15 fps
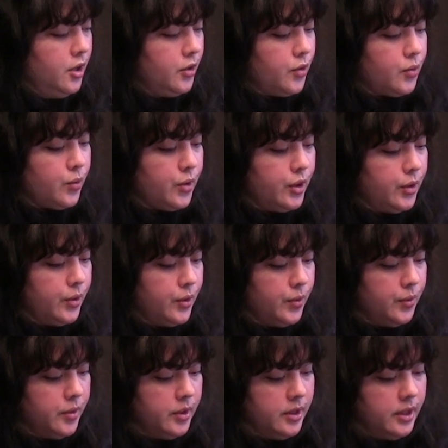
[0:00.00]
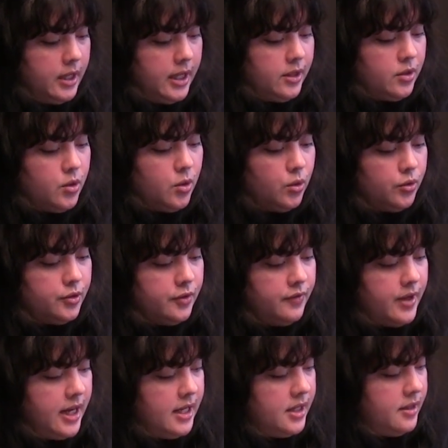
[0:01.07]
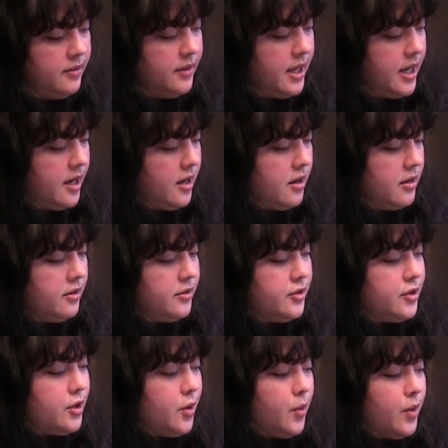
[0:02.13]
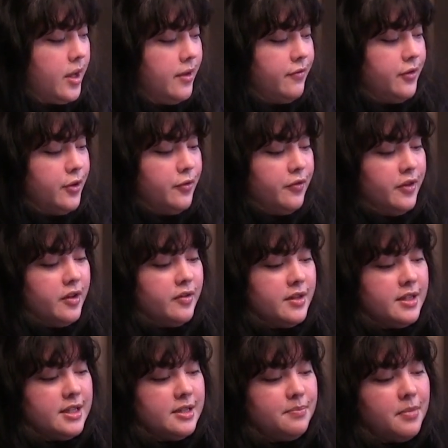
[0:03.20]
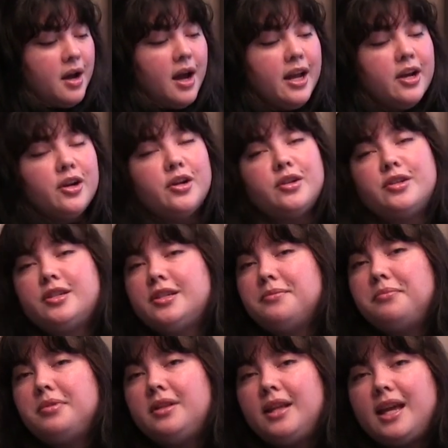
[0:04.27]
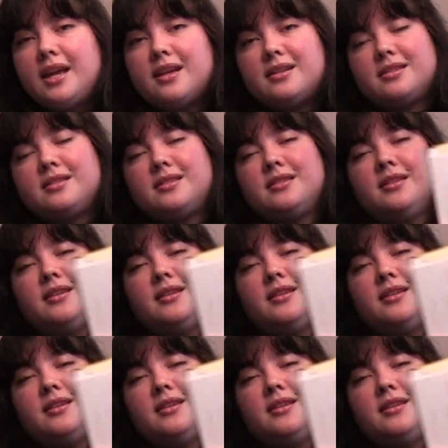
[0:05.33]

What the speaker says: grew and cultivated there. So if you feel inspired to plant